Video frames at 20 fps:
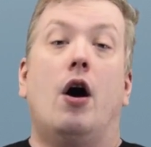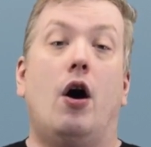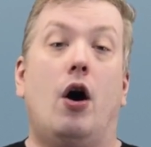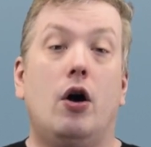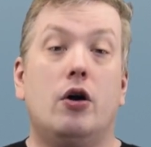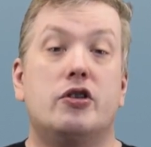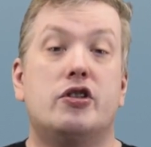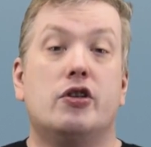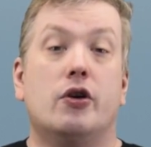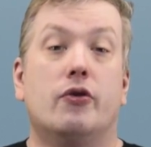
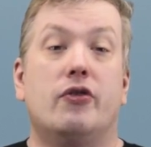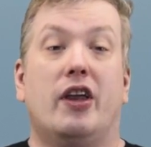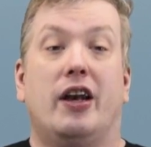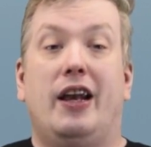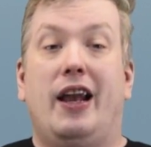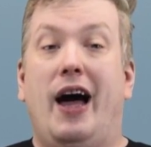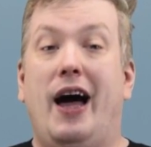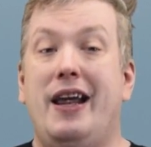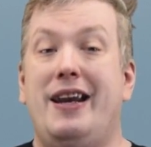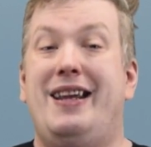Also, the
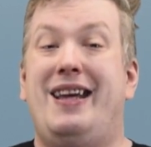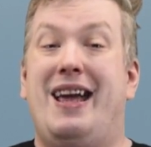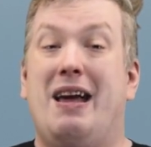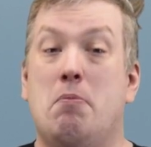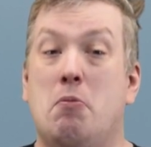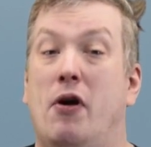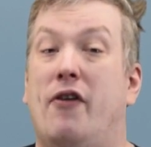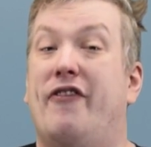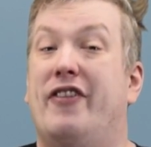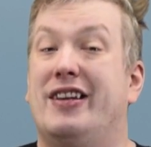line
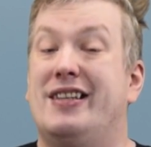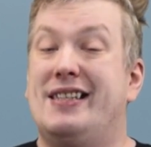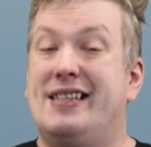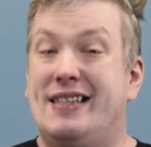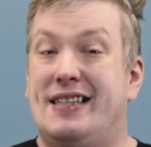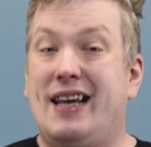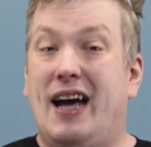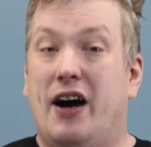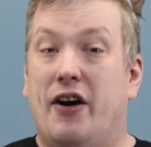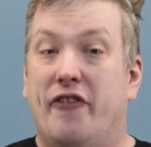can move
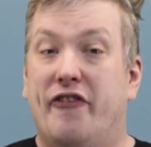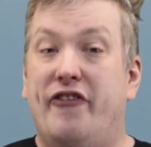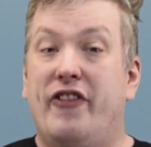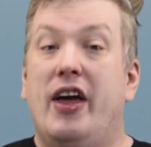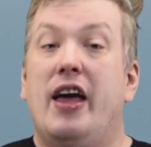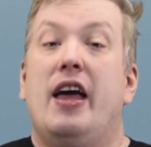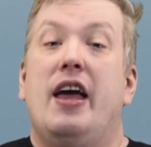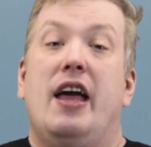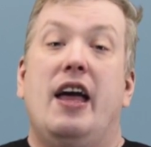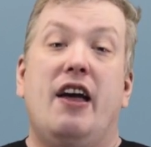itself
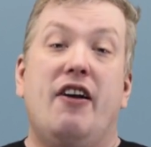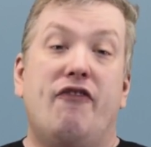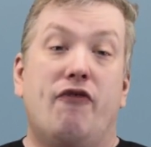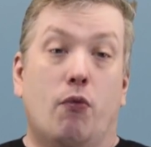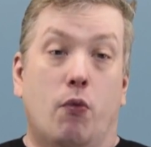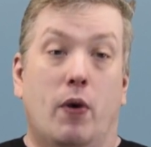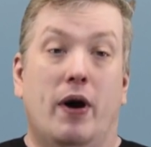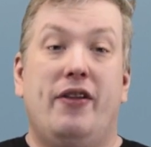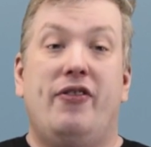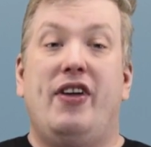if
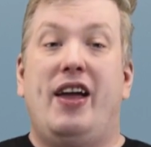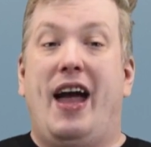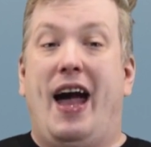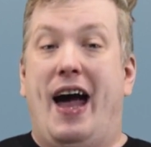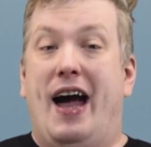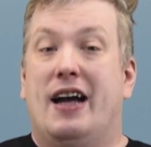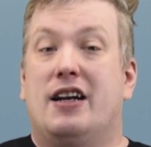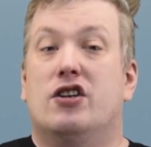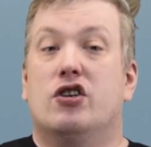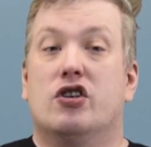one of the
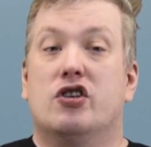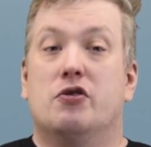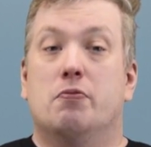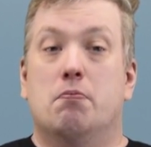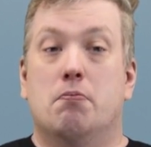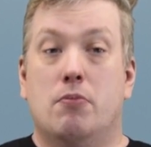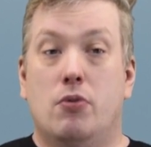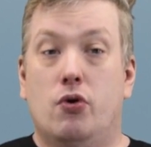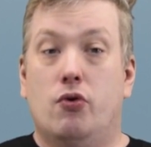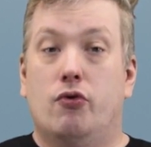actors
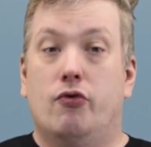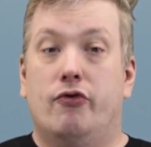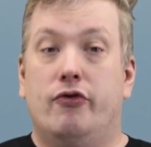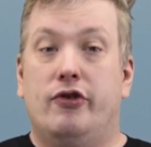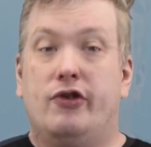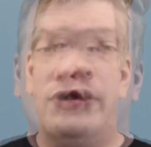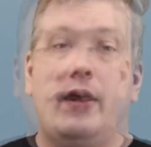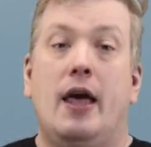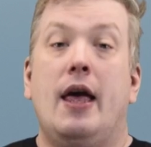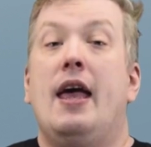
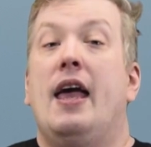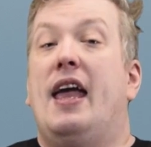moves.